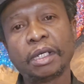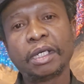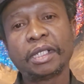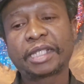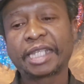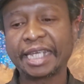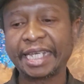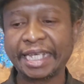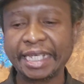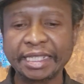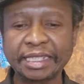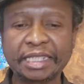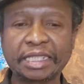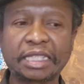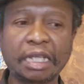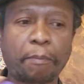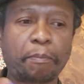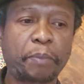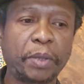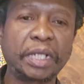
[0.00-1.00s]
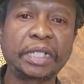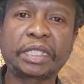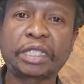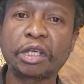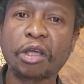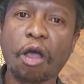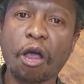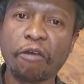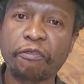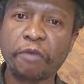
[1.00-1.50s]
The instability
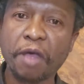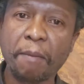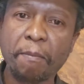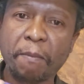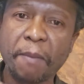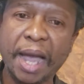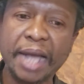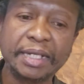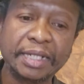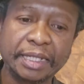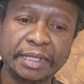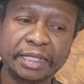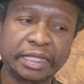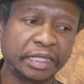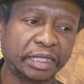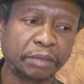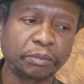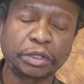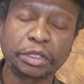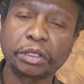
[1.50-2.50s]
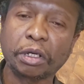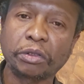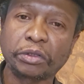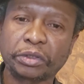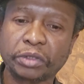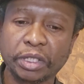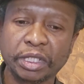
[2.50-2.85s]
of a magnetism shows you